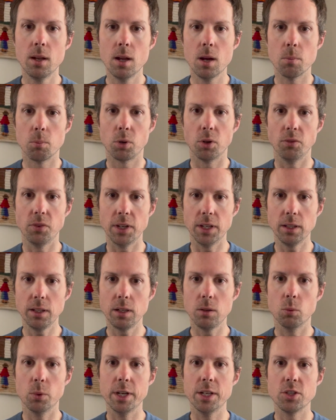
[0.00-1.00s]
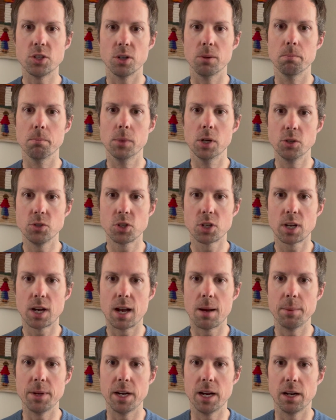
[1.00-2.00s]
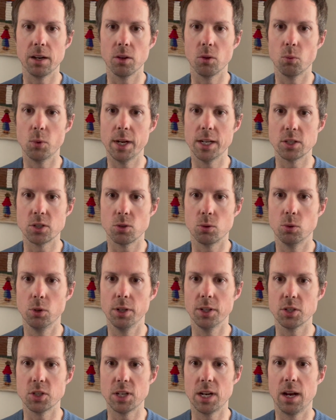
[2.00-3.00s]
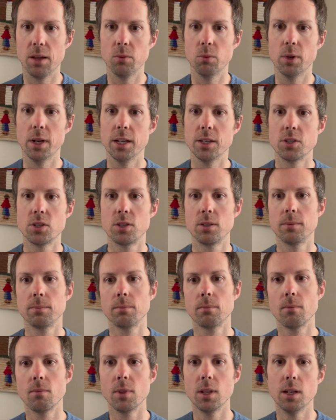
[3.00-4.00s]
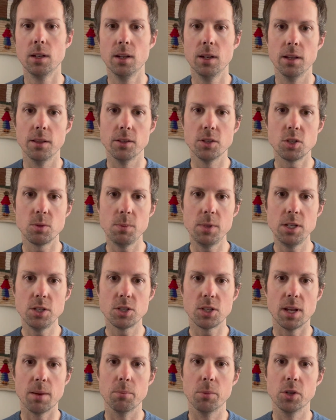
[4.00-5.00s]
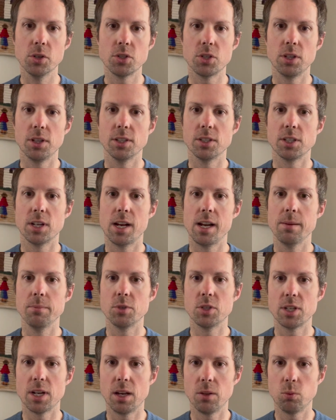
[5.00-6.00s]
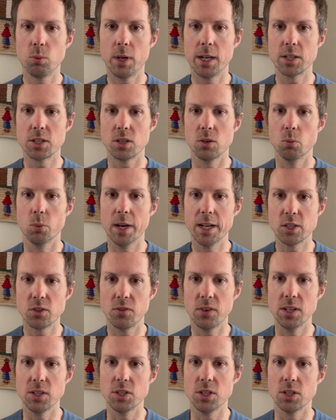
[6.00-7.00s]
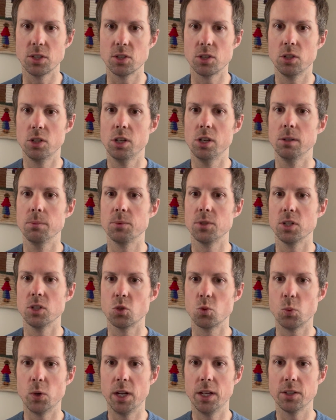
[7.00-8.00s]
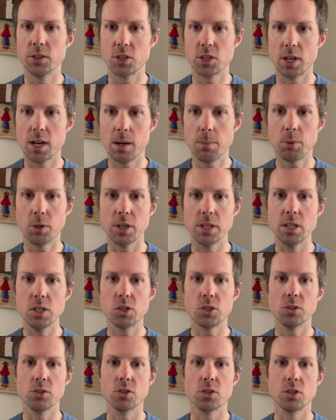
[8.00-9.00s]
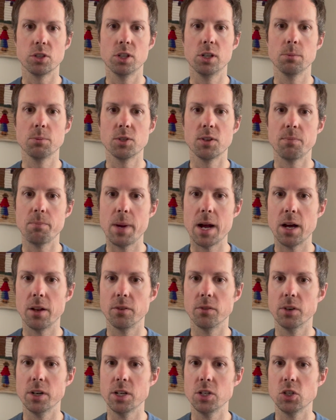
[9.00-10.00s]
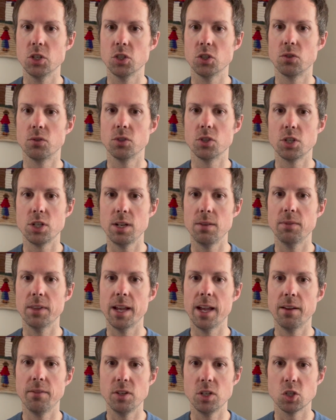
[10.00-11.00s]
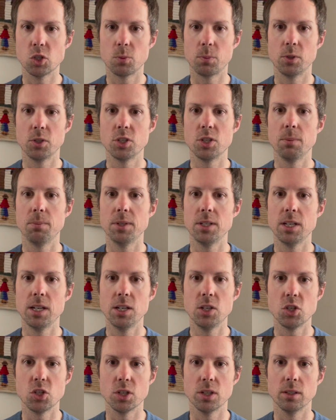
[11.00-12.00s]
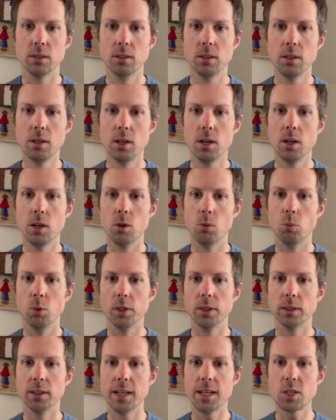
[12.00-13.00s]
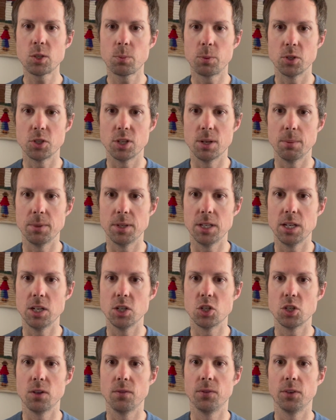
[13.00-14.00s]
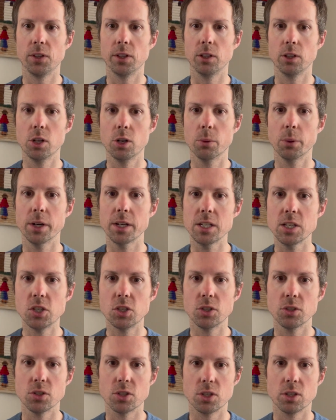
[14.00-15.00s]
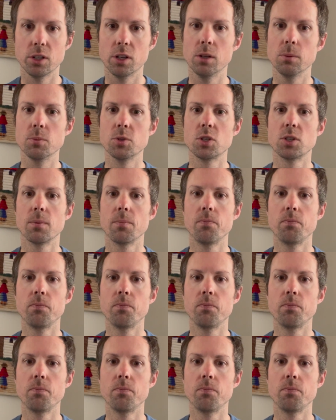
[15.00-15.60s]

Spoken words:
Prevailing winds are most common out of the west or the southwest. This means that most of the time, southwest and west-facing slopes, as well as the upper eastern slopes of mountain ranges, receive the heaviest precipitation, with less precipitation for the lower eastern slopes.